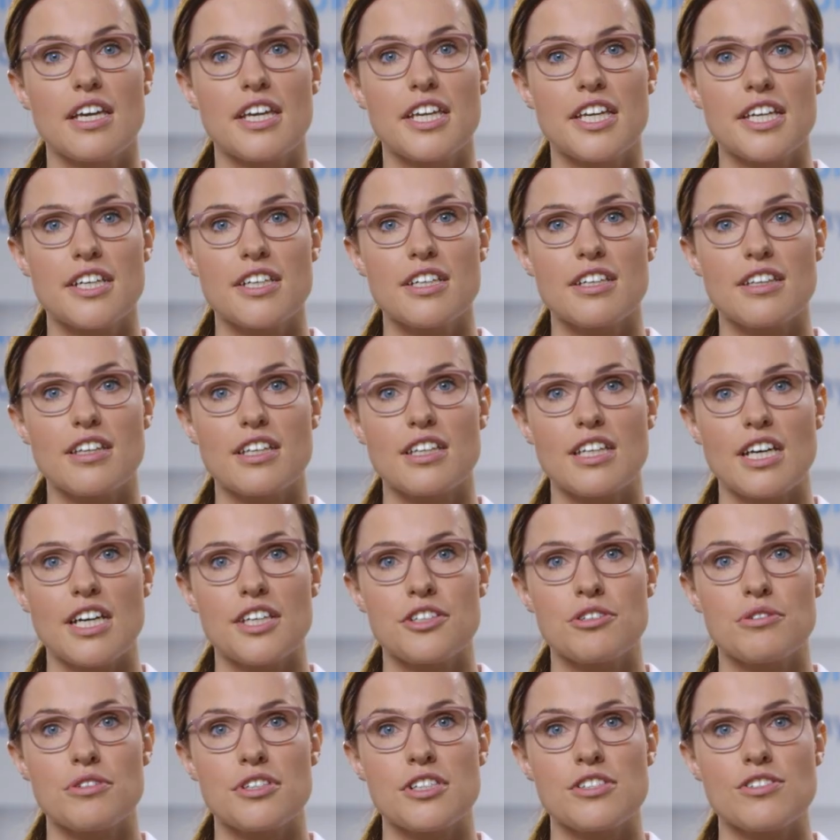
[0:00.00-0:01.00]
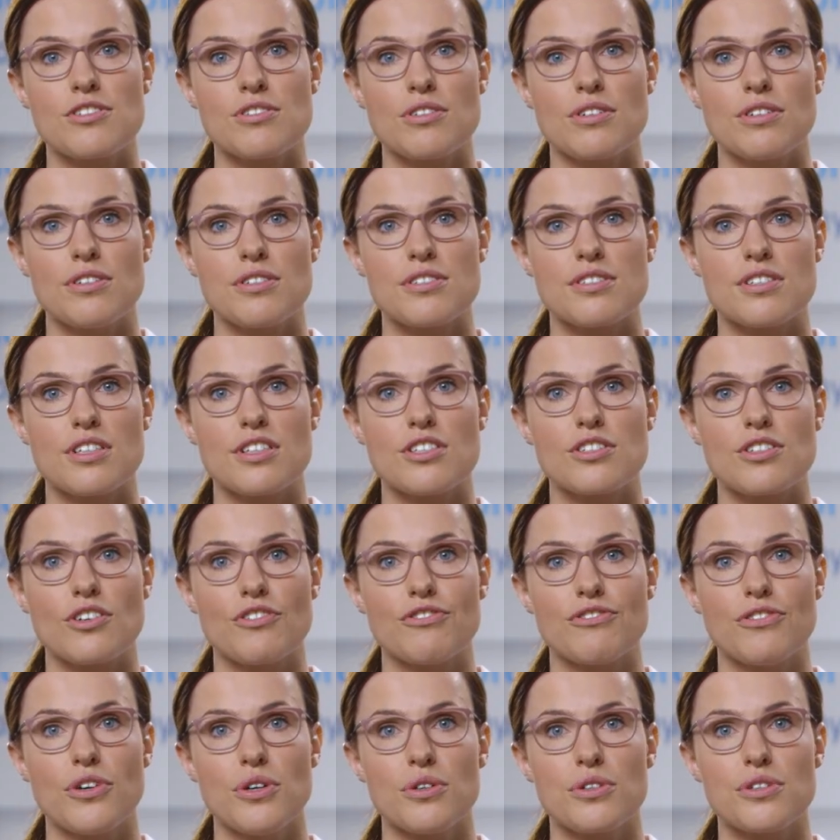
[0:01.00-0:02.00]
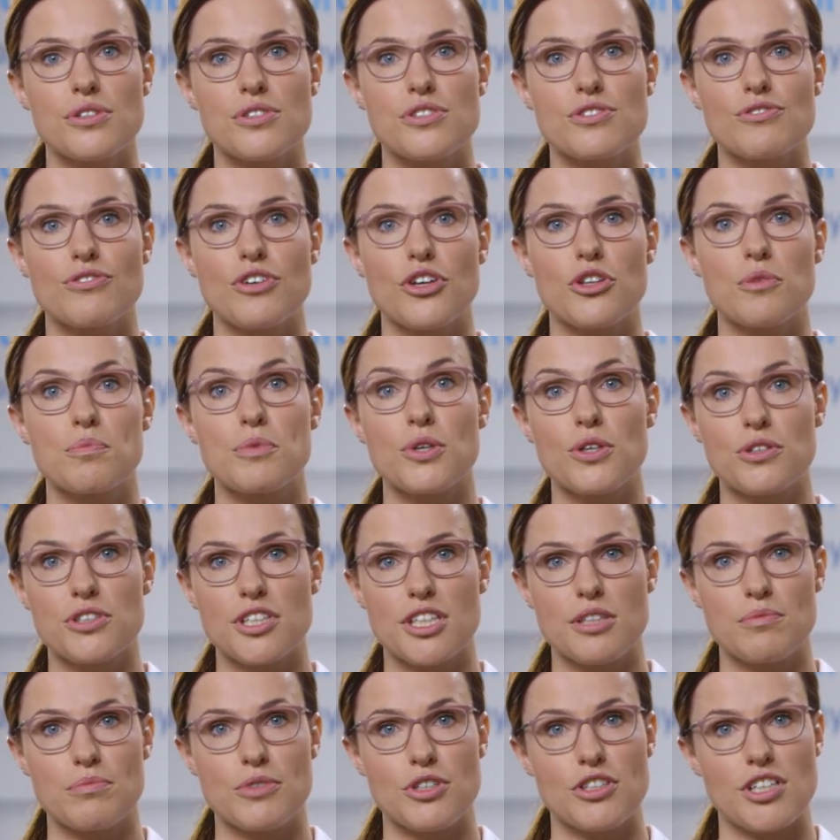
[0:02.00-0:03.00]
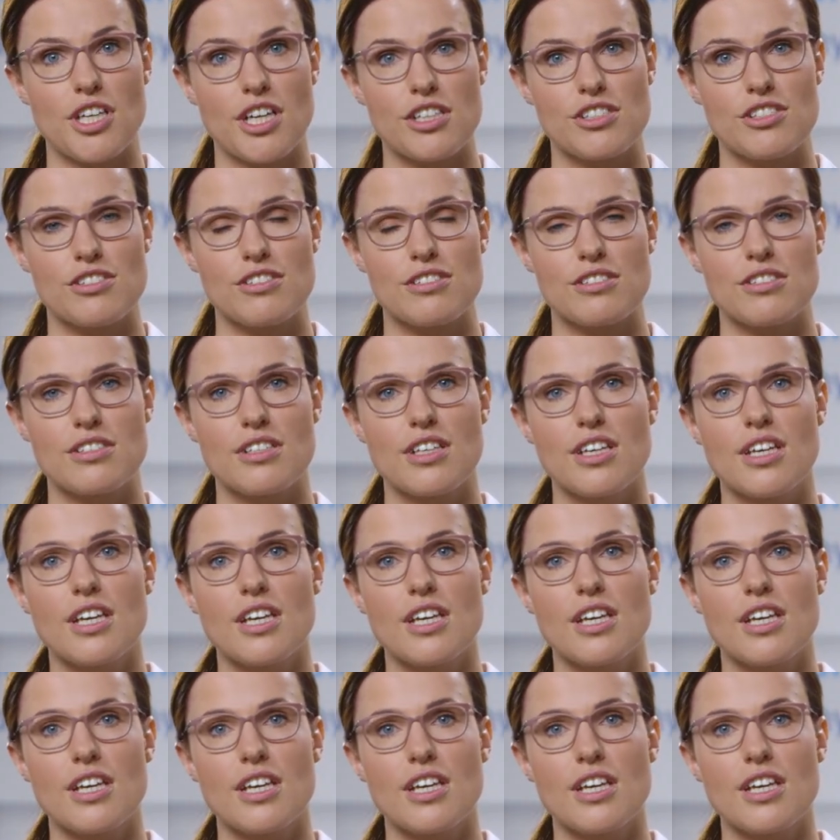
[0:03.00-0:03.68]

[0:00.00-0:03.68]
Here, the nitrogen source is of focus for the protein production.